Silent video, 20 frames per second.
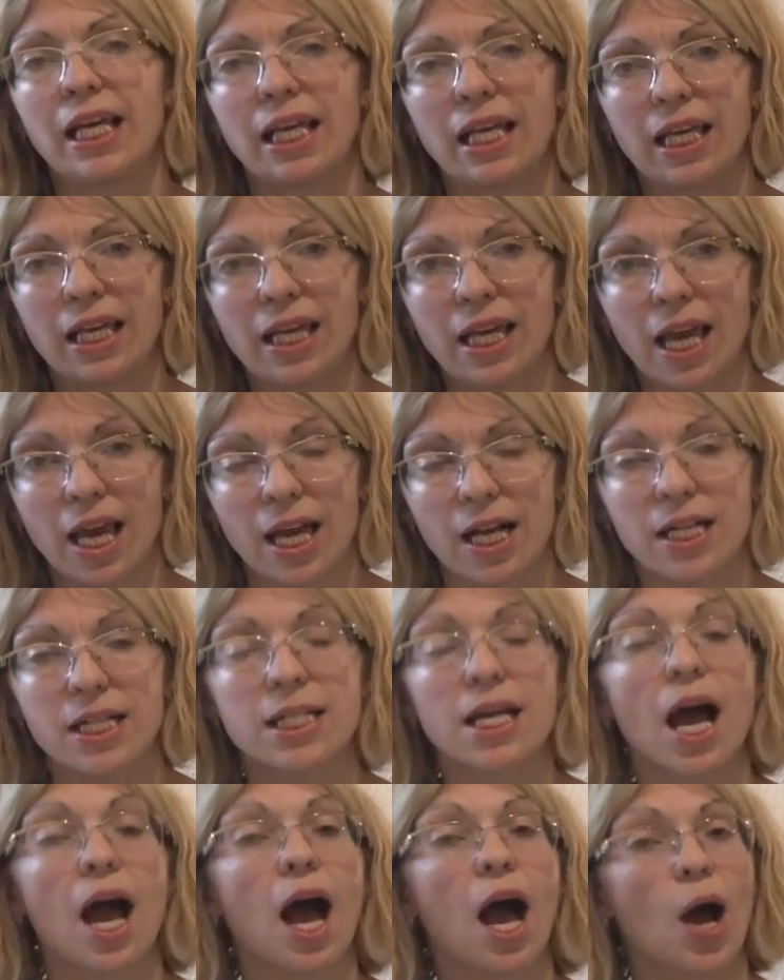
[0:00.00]
Geld
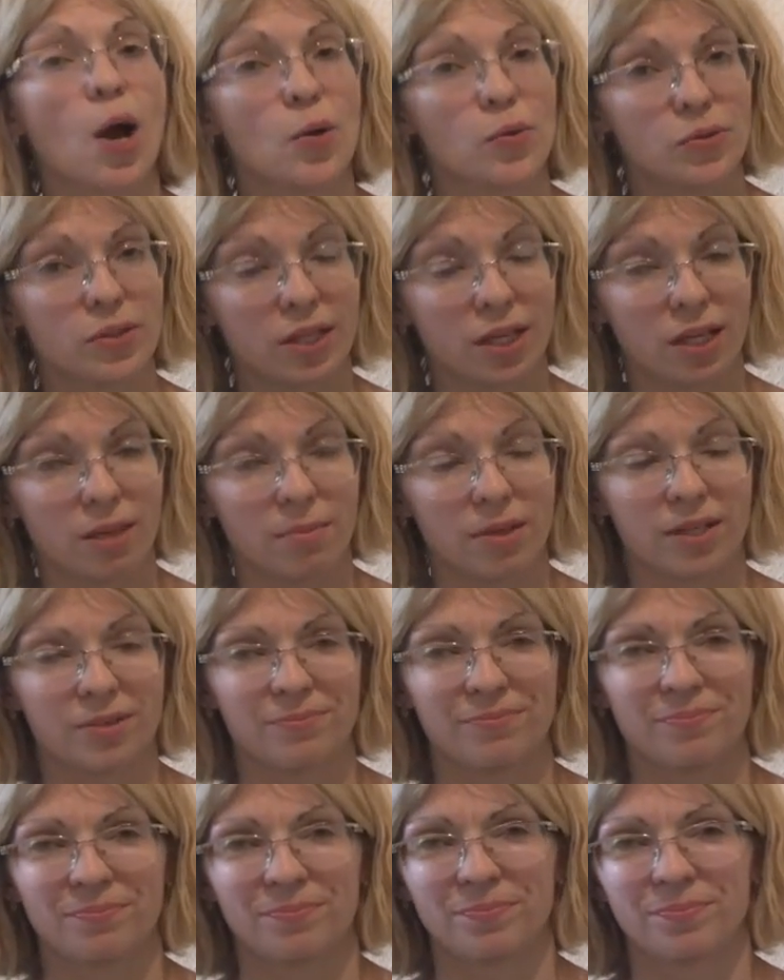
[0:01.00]
ausgeben.